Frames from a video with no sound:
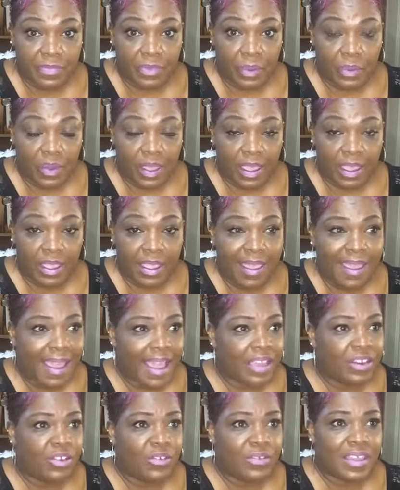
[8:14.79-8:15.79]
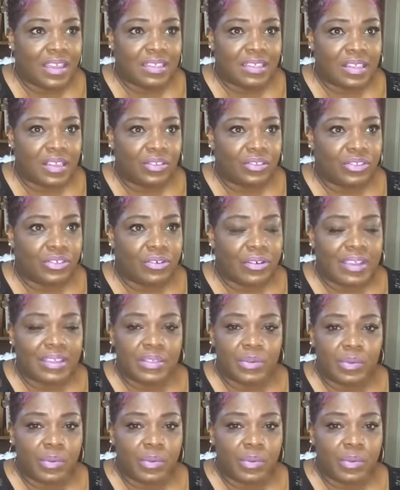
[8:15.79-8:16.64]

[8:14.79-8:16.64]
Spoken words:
Okay, I know that sounds crazy.